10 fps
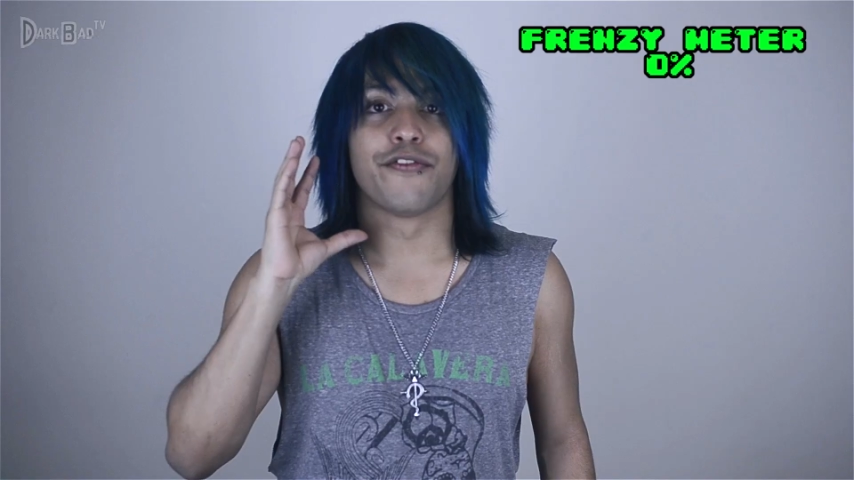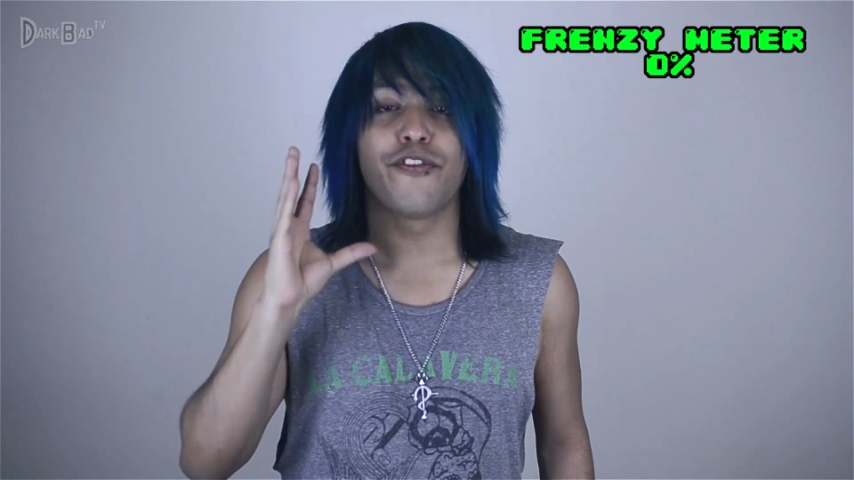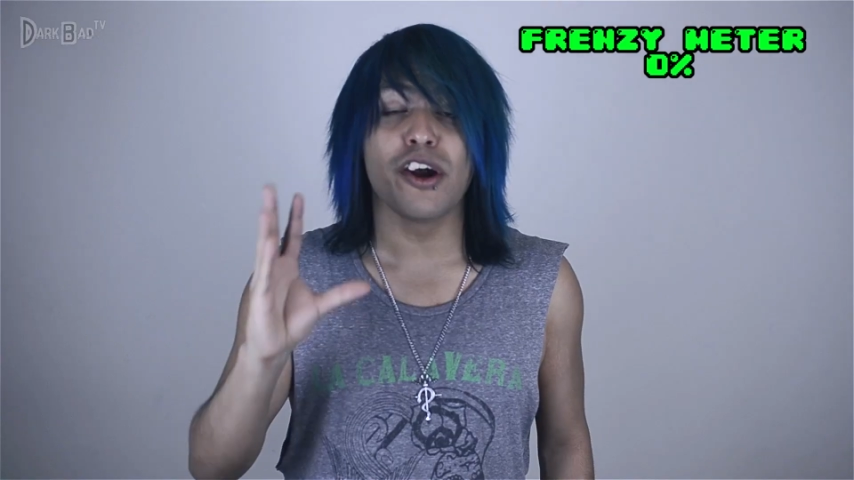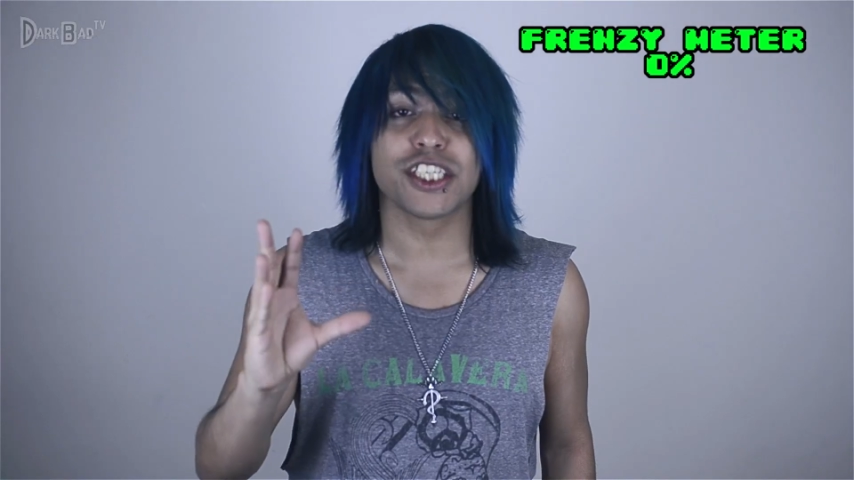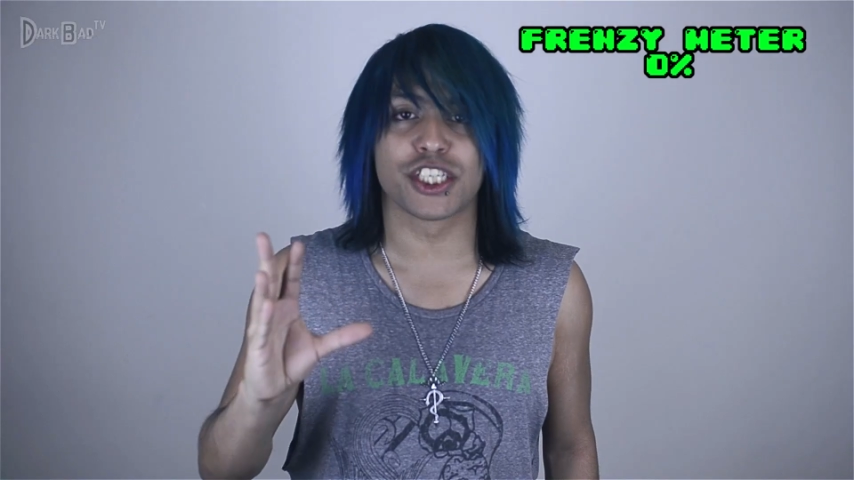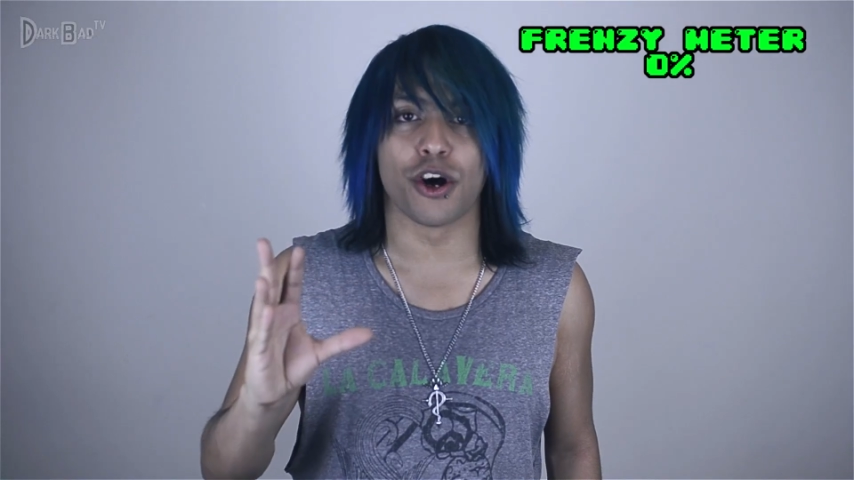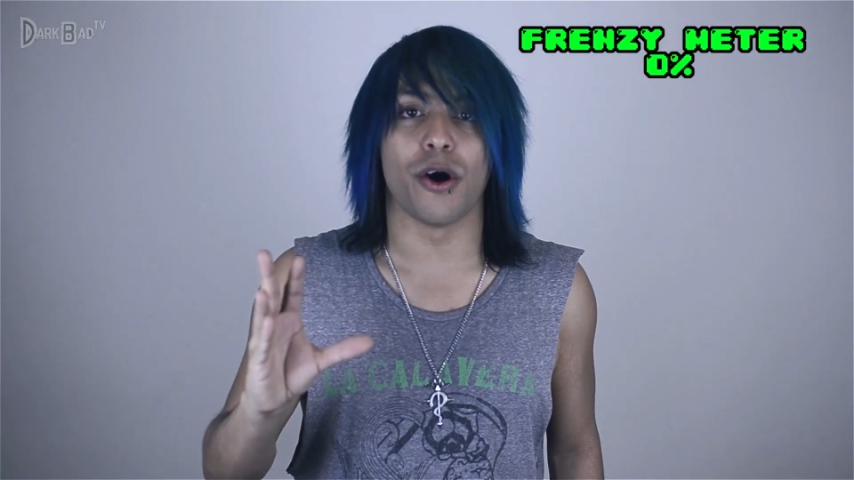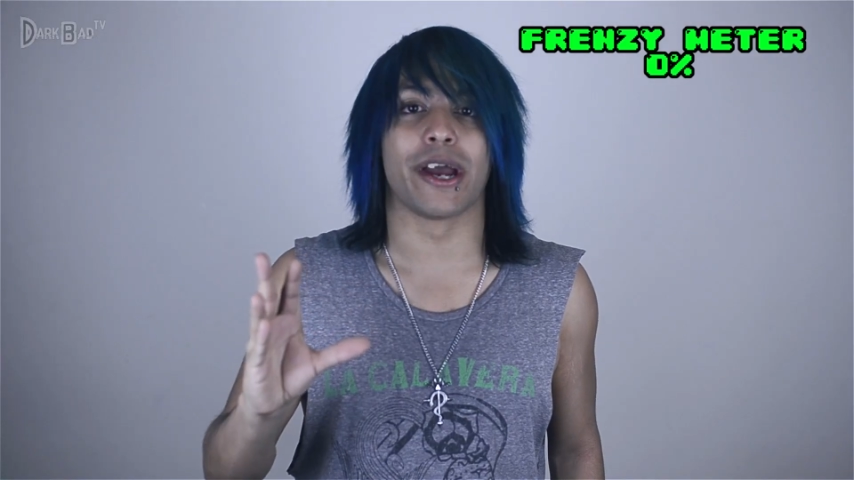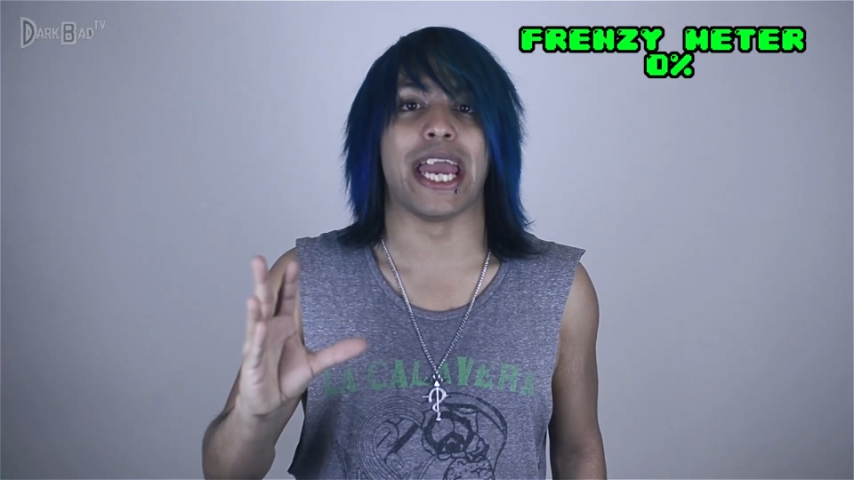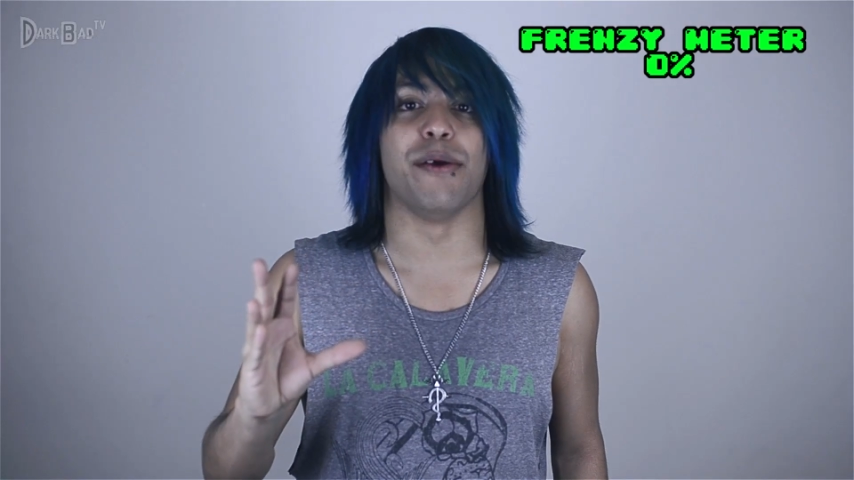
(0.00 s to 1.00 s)
The first
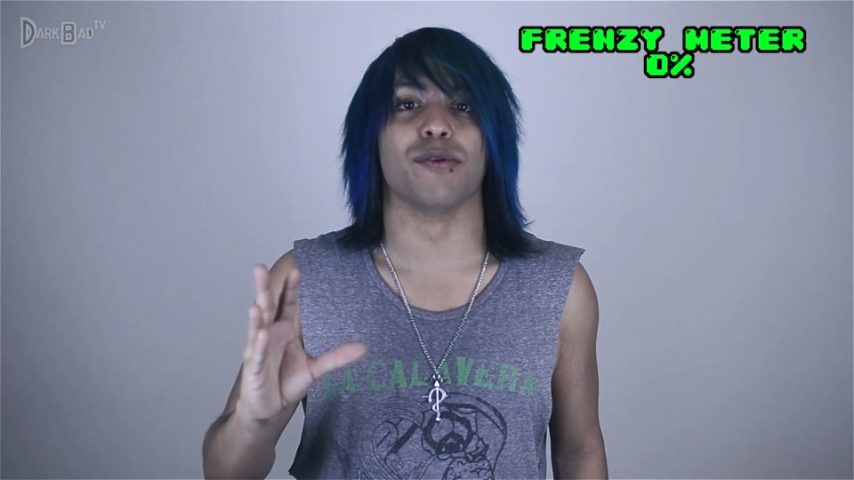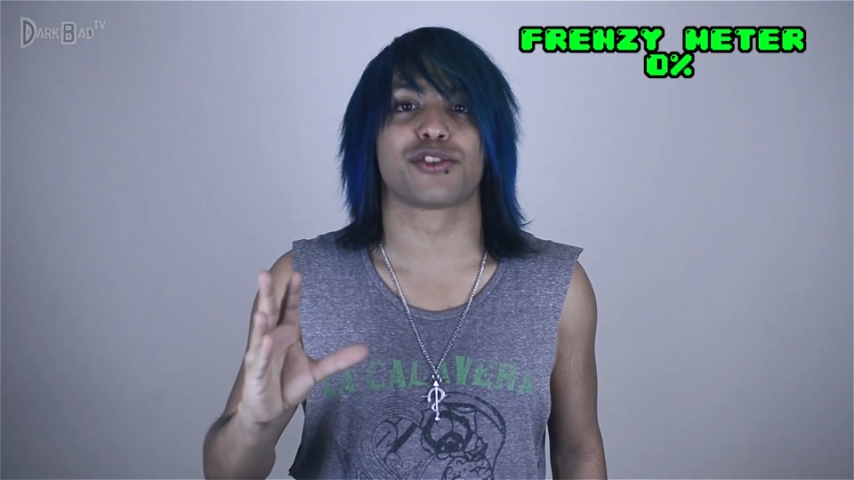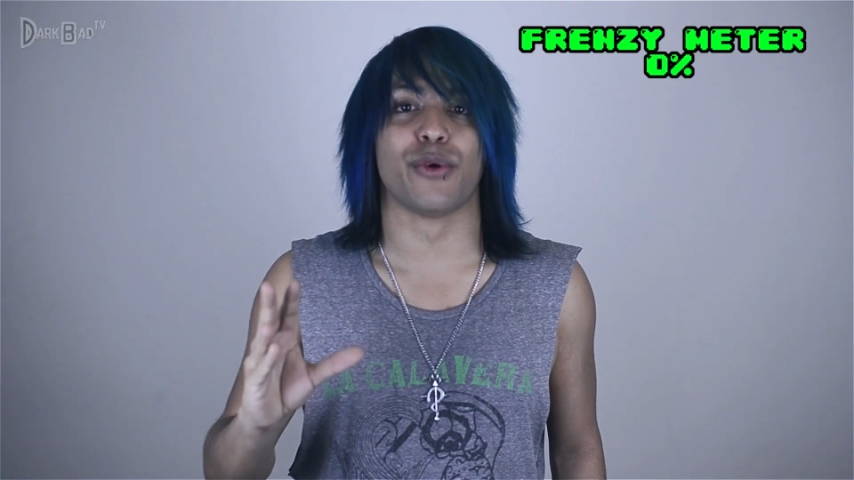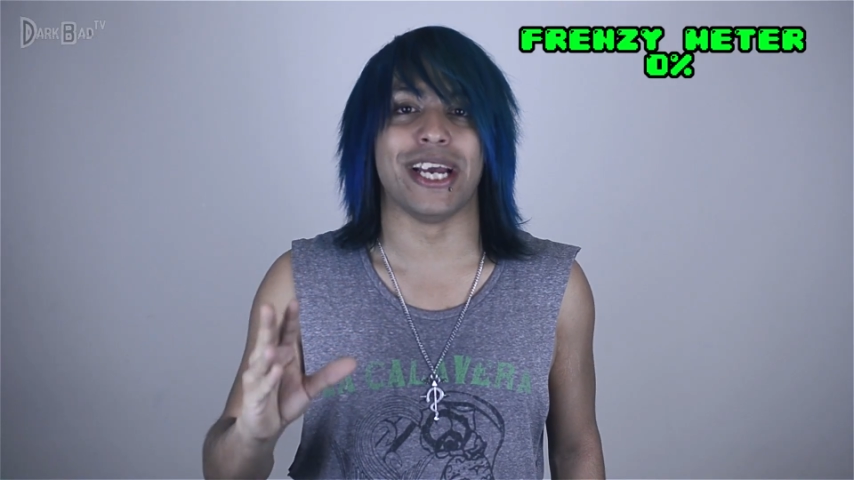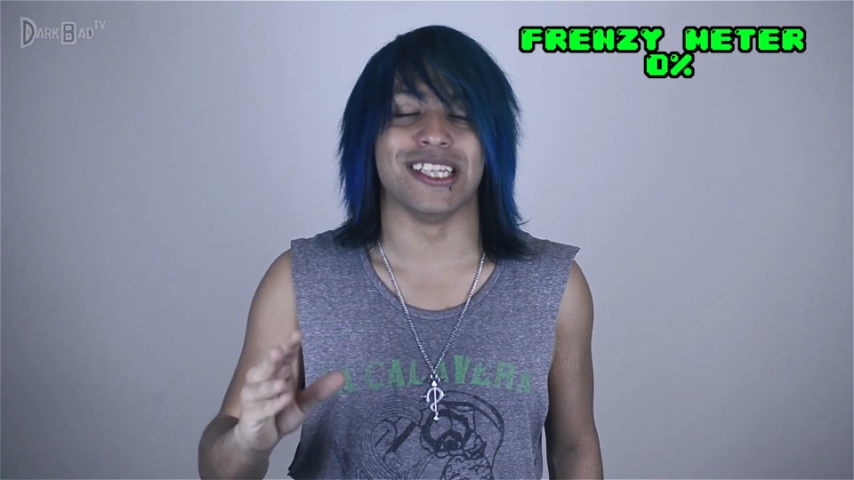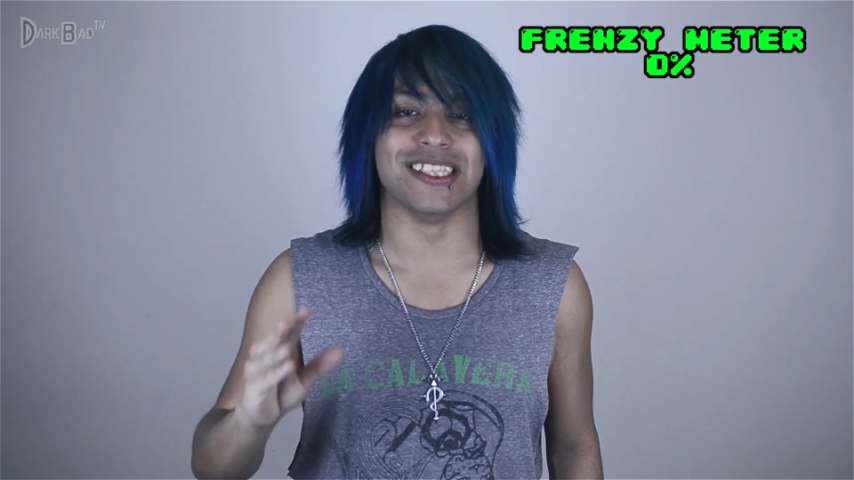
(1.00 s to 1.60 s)
Touhou game was created